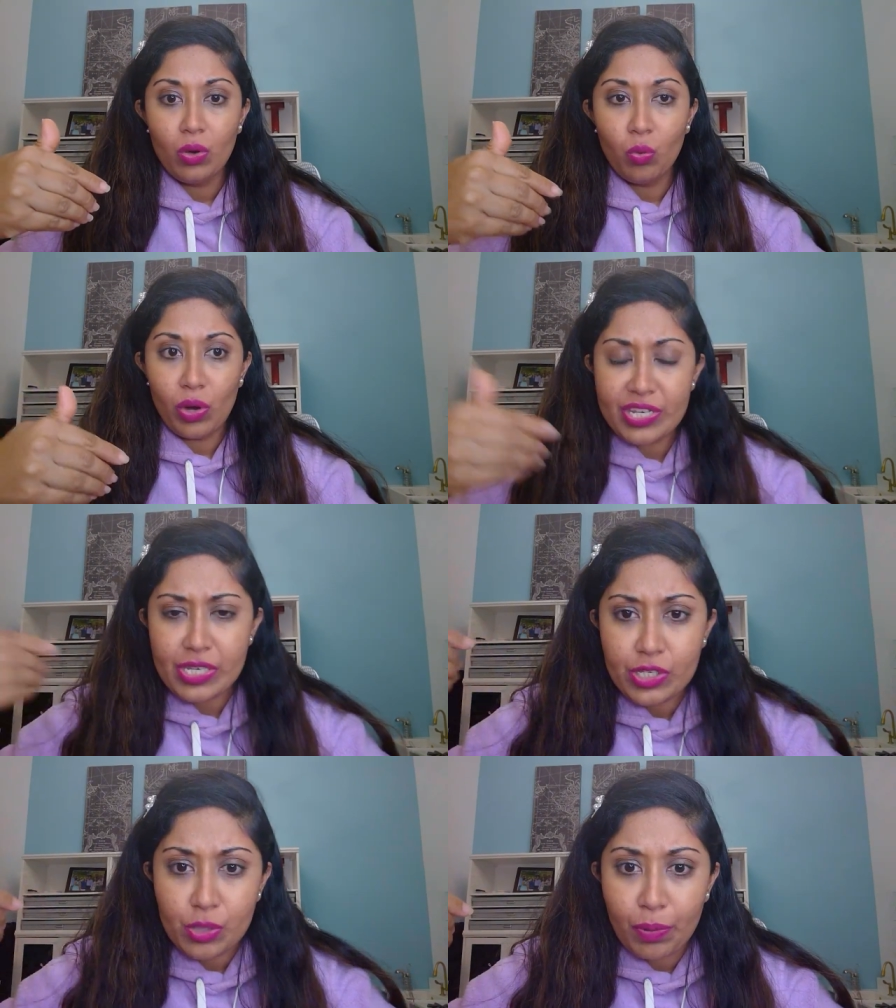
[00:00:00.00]
What is
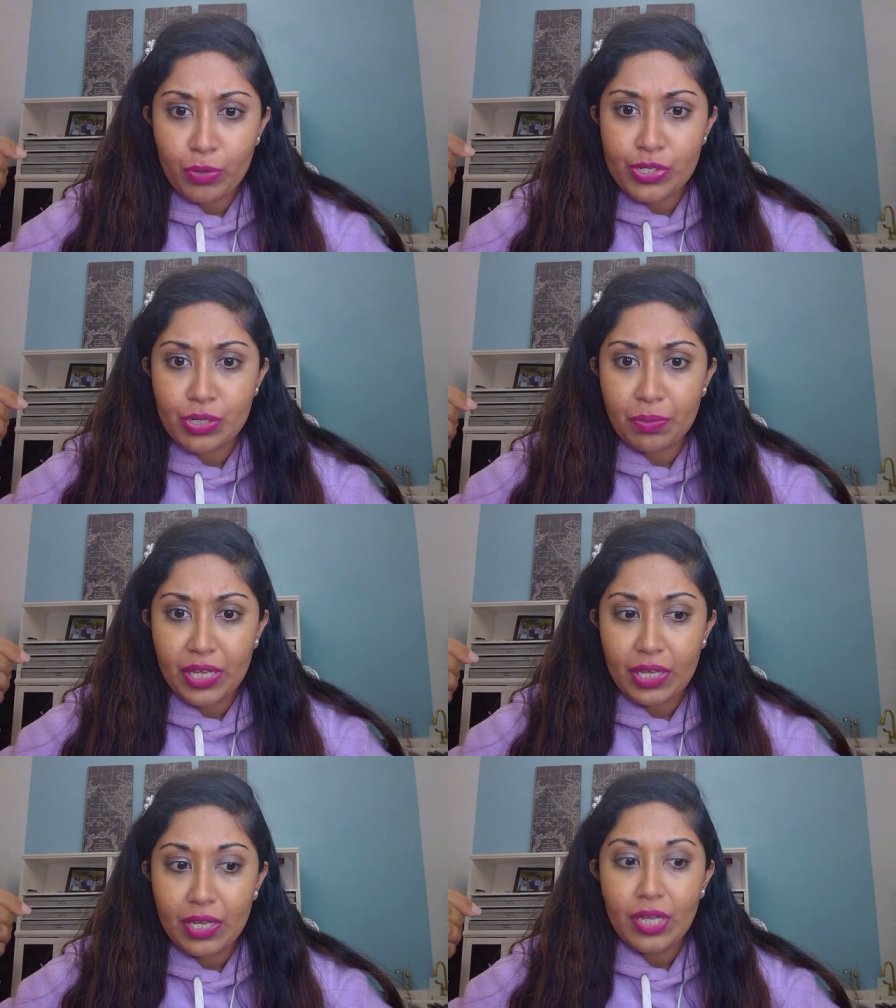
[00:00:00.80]
it supposed to
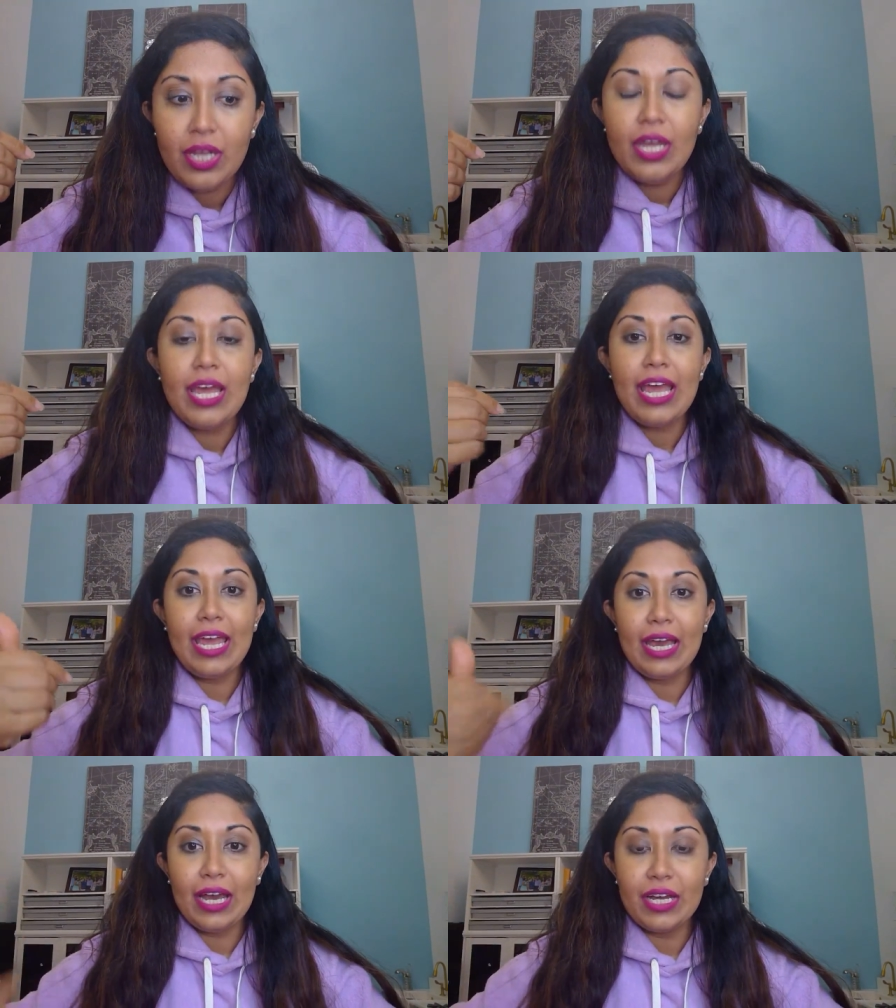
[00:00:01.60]
be?
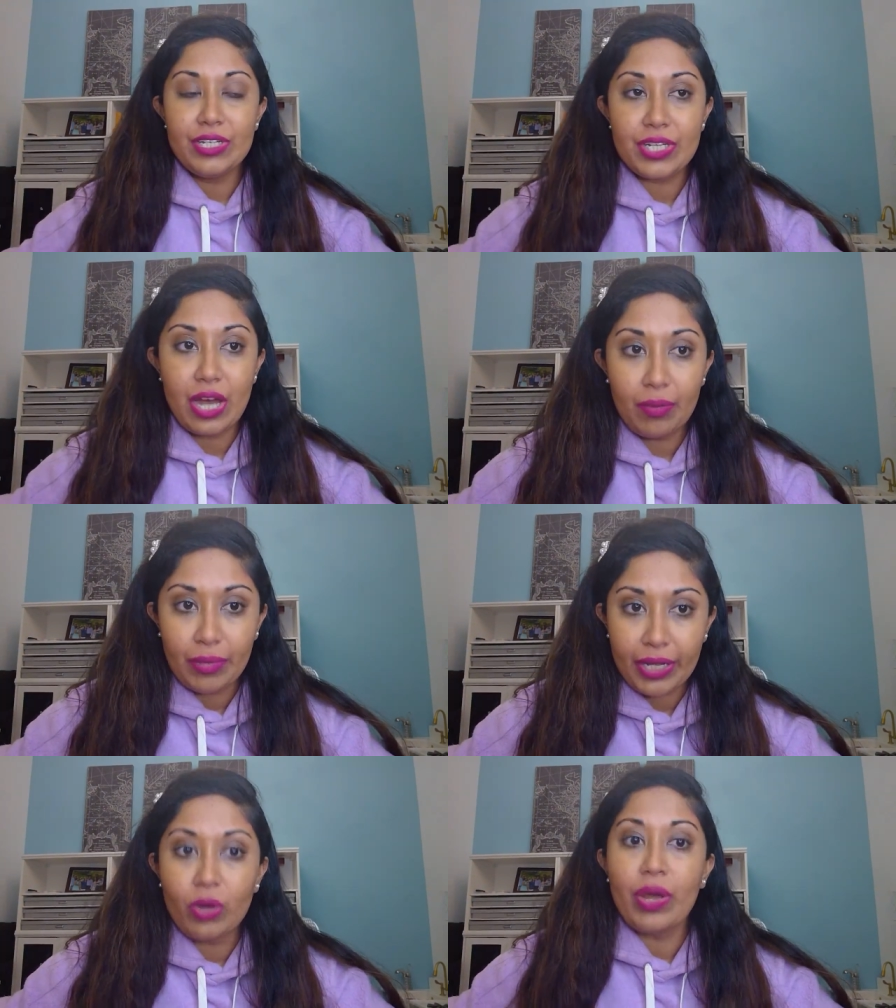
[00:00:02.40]
And I'm
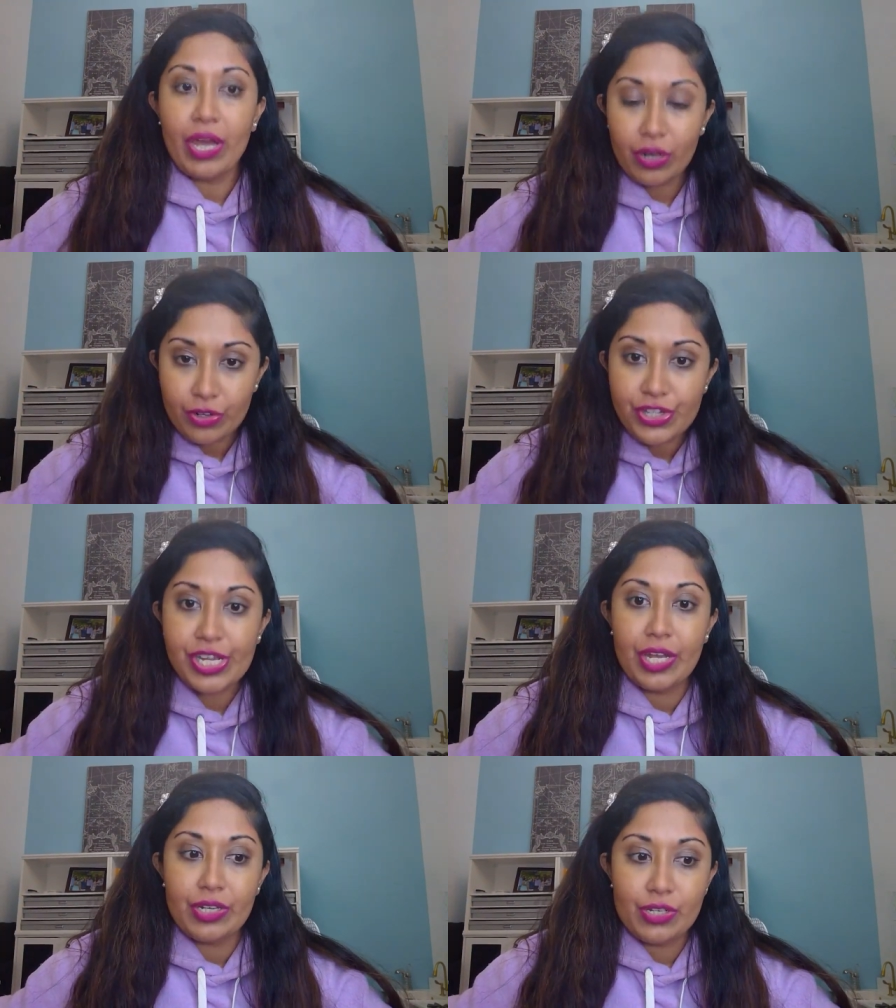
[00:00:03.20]
like, okay, I
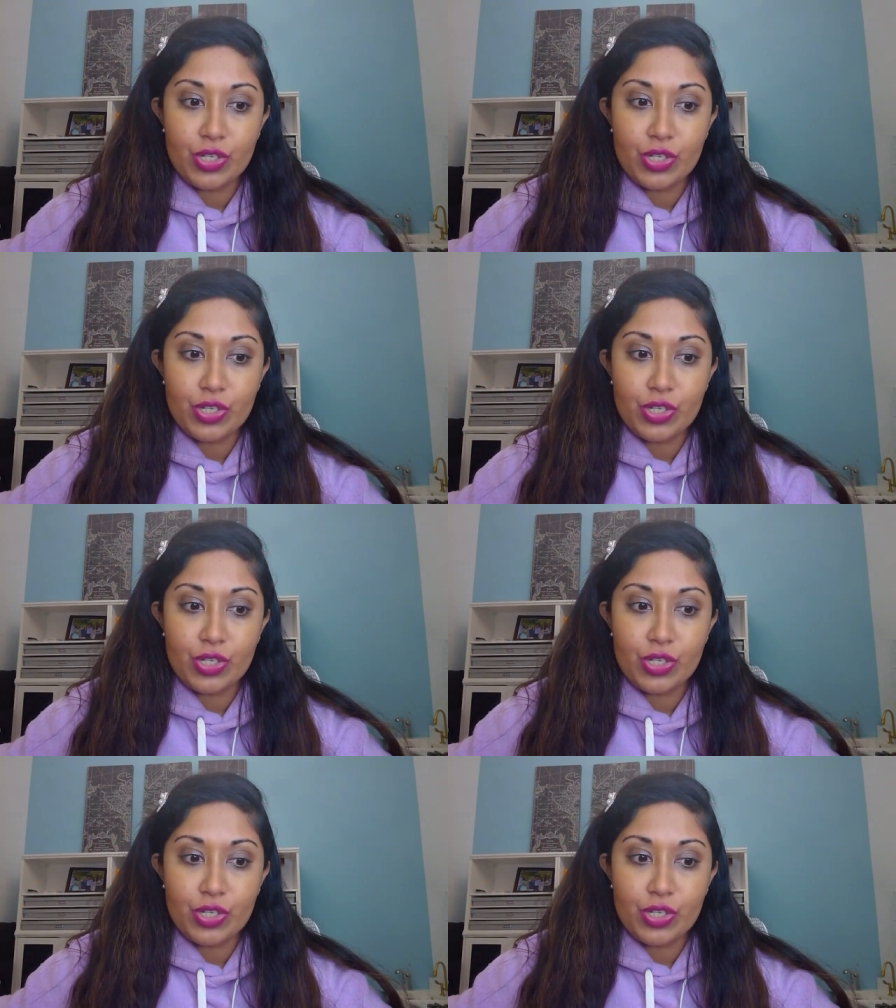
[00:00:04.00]
understand.